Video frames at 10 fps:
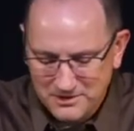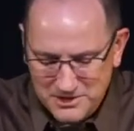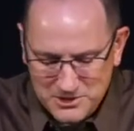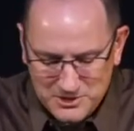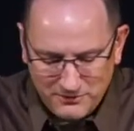
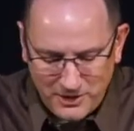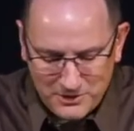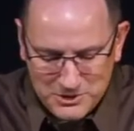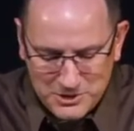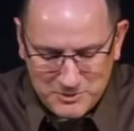This is the
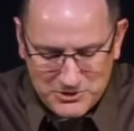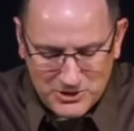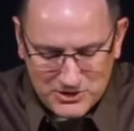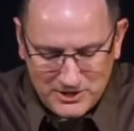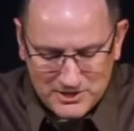Father's
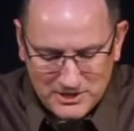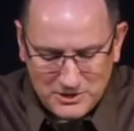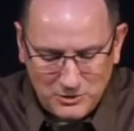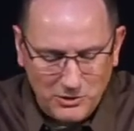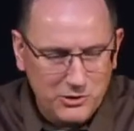disposition. He says
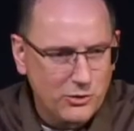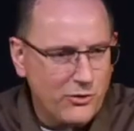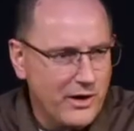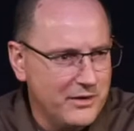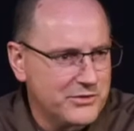that the one who
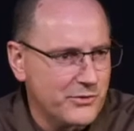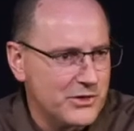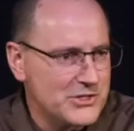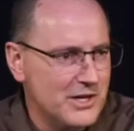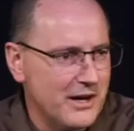craves for
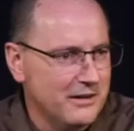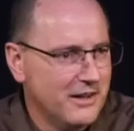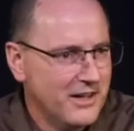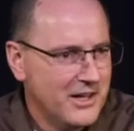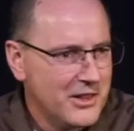a sign,
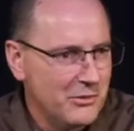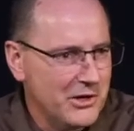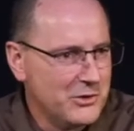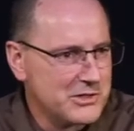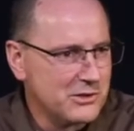the
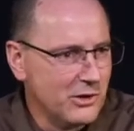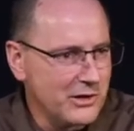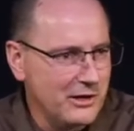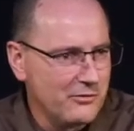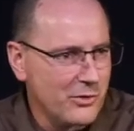one who is
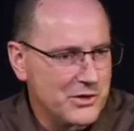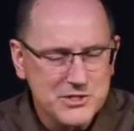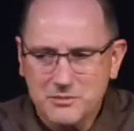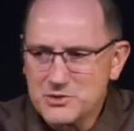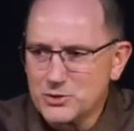looking for
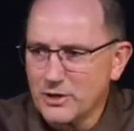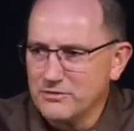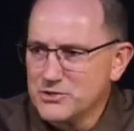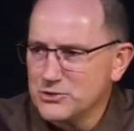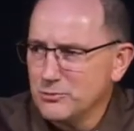some sort of
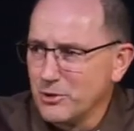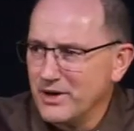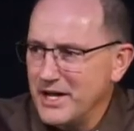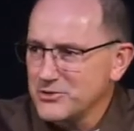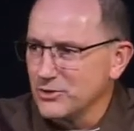
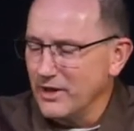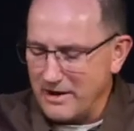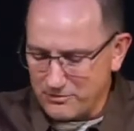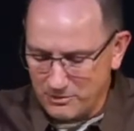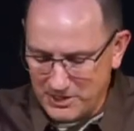supernatural
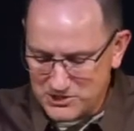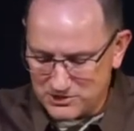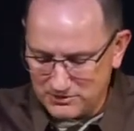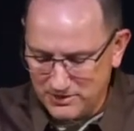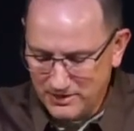
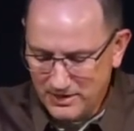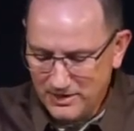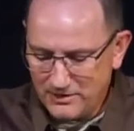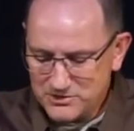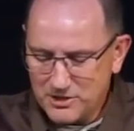affirmation
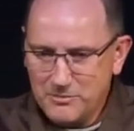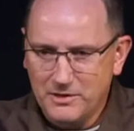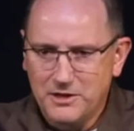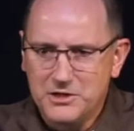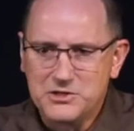of something
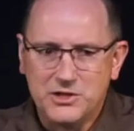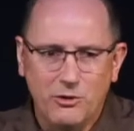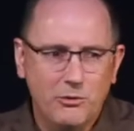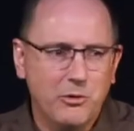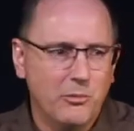that is
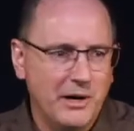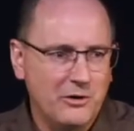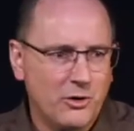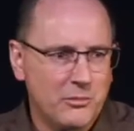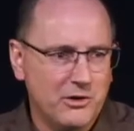knowable by
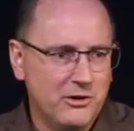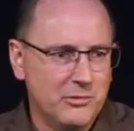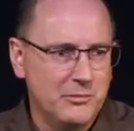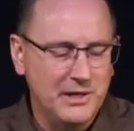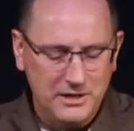normal
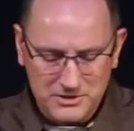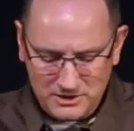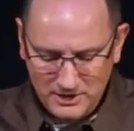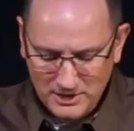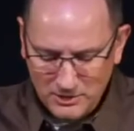human means,
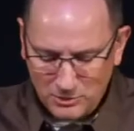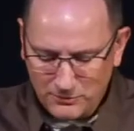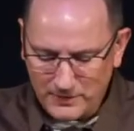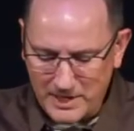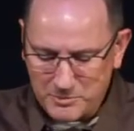well,
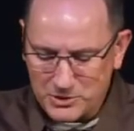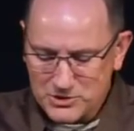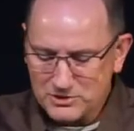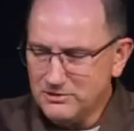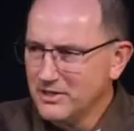for that
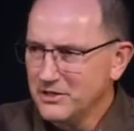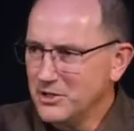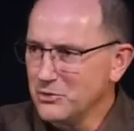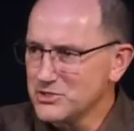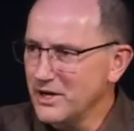person,
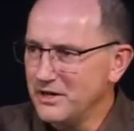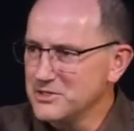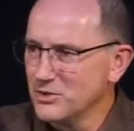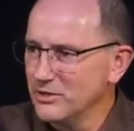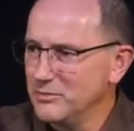no sign is
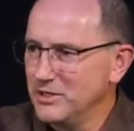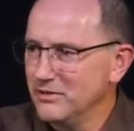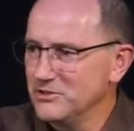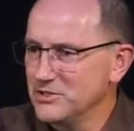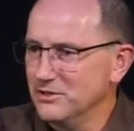going to be
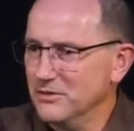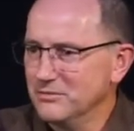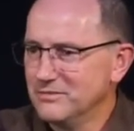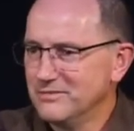given to them.